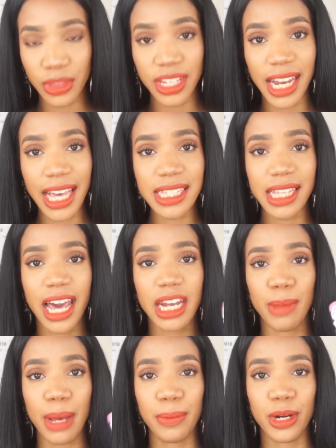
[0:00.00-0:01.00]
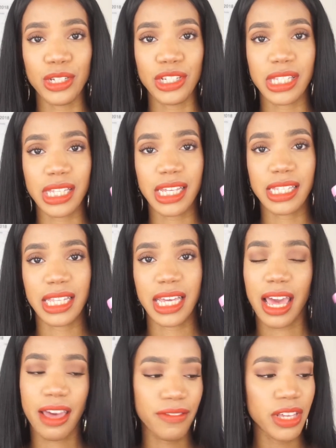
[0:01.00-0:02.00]
the next item I purchased is
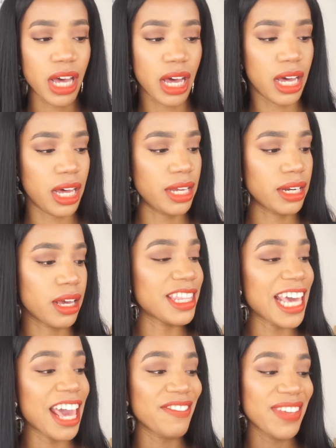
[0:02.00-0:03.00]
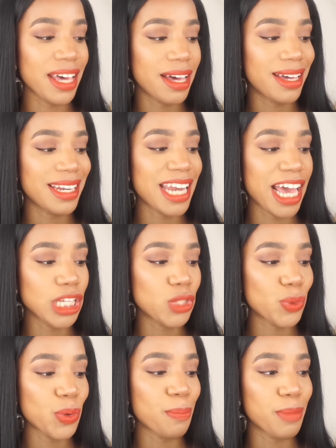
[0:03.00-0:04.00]
the Evian
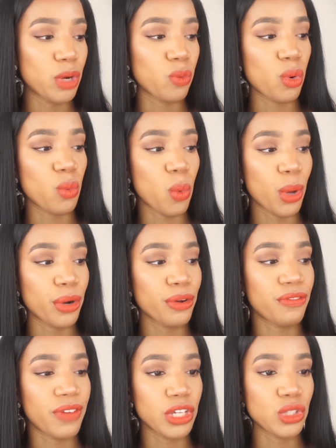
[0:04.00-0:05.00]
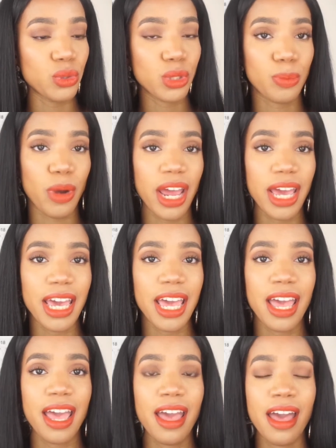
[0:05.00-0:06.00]
Natural Mineral Water Facial Spray.
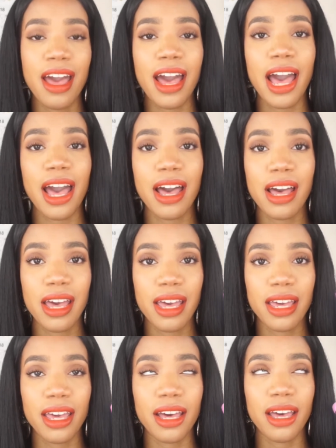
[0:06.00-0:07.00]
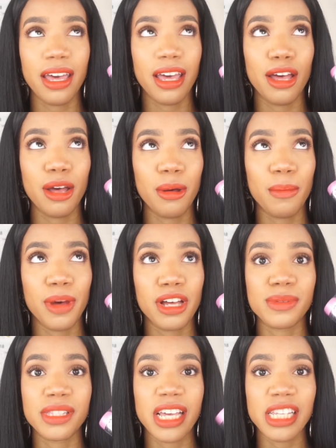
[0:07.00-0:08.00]
I am
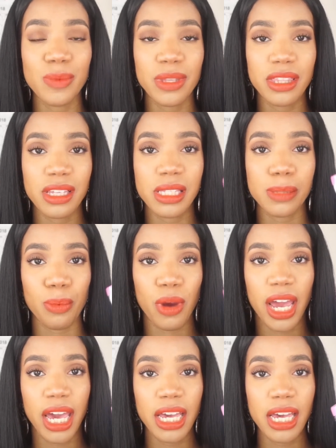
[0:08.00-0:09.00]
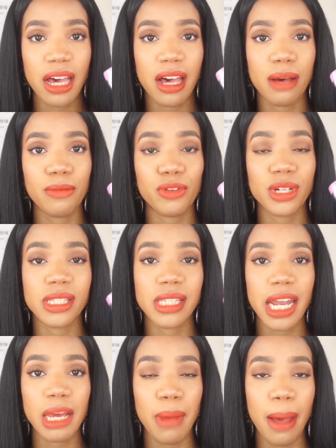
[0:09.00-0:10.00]
obsessed with this spray for
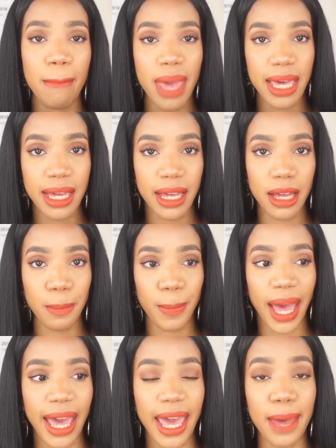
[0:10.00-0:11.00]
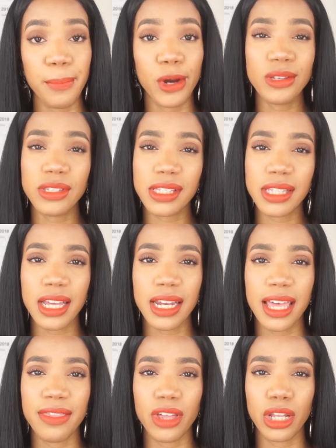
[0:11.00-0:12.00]
setting my makeup. had purchased it
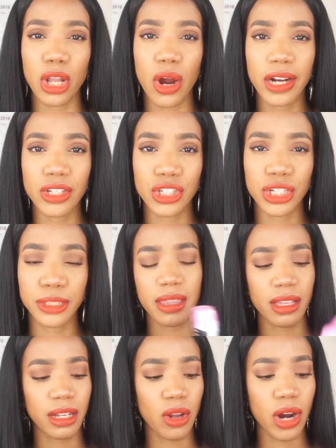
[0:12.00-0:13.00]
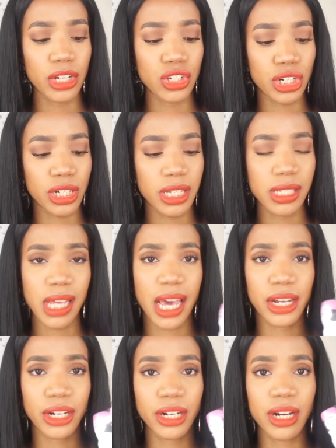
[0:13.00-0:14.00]
in the larger
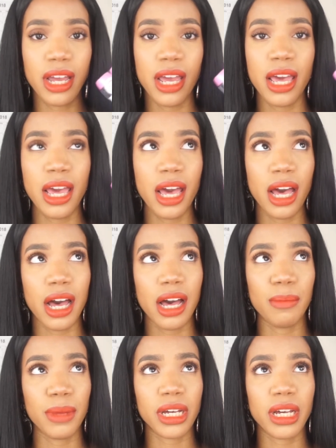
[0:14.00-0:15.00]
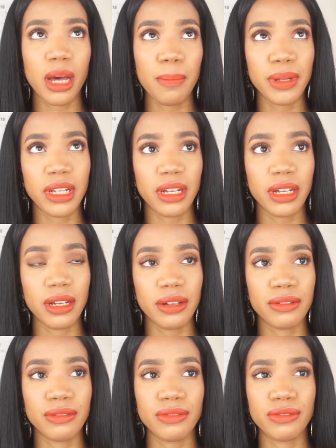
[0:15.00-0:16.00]
container a couple
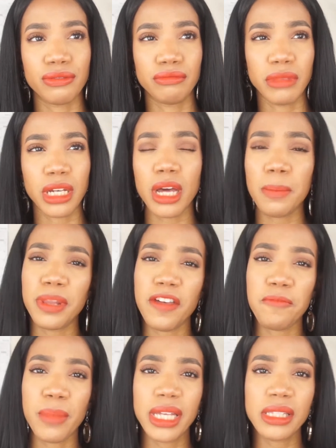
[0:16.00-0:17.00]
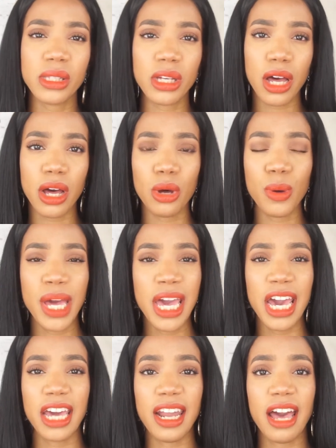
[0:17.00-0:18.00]
of months ago,
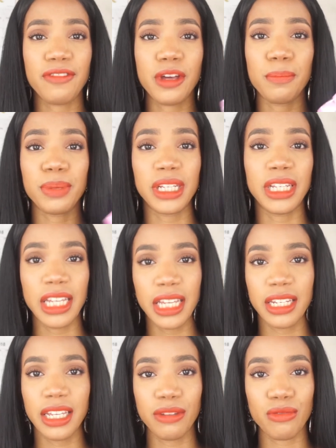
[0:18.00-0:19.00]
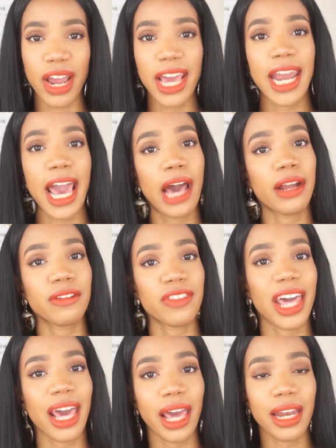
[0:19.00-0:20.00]
and I've completely ran out of
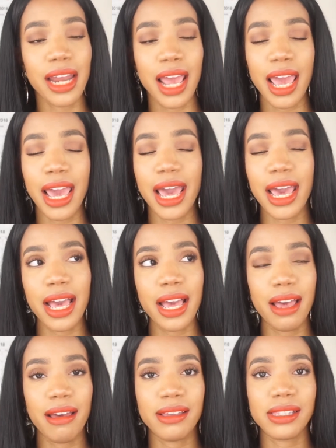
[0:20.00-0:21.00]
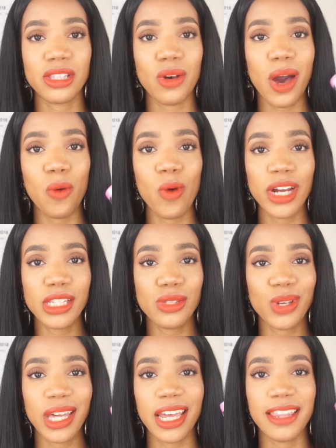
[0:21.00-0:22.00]
that, and so I wanted to
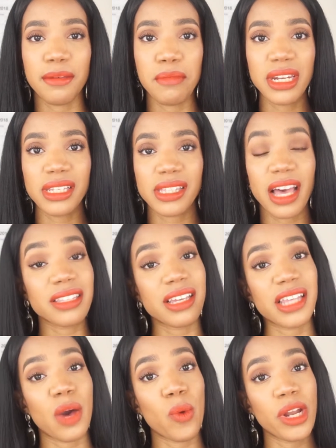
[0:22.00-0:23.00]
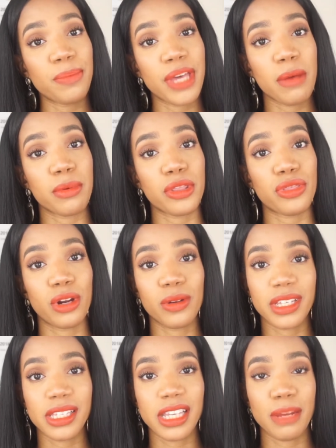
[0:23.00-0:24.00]
get it in the mini size because I want to be able to throw
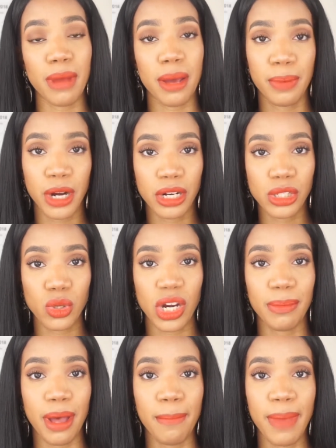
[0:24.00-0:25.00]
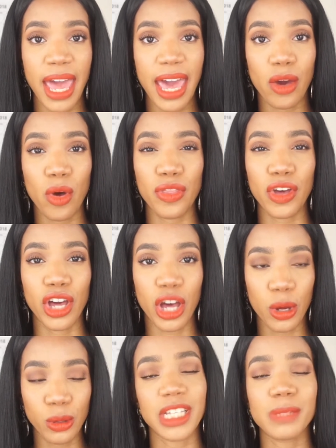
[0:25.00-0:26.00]
this in my purse or in my bag on the
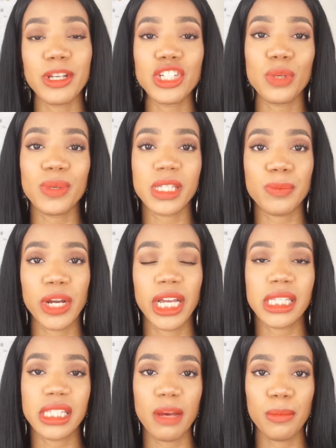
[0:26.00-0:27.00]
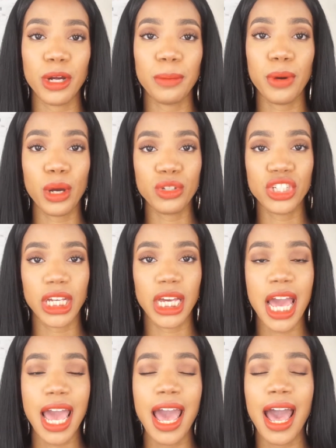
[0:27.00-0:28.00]
go, especially with spring and summer approaching.
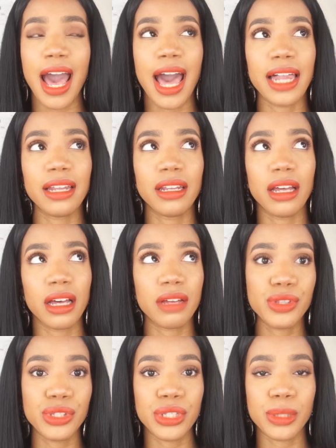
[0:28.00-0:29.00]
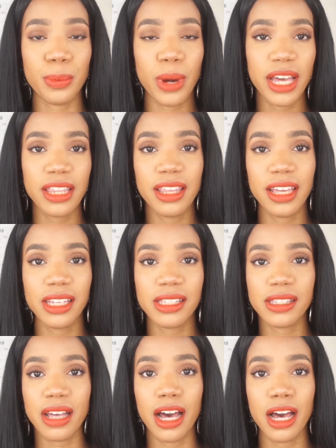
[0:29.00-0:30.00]
I love to spray
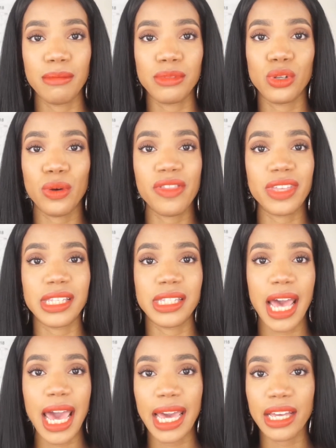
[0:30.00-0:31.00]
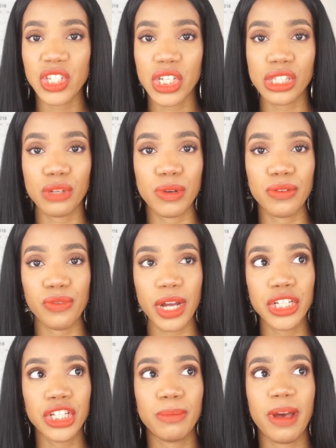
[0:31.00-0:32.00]
this during the day just to
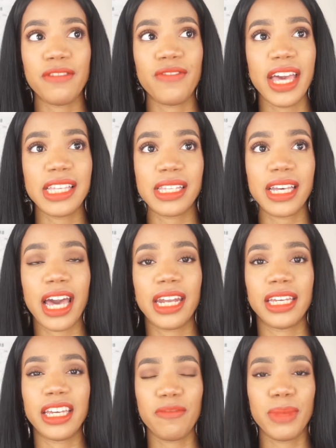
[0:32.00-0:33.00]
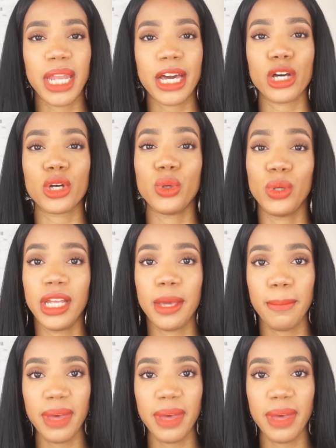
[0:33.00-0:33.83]
refreshen my face and kind of give me like a cooling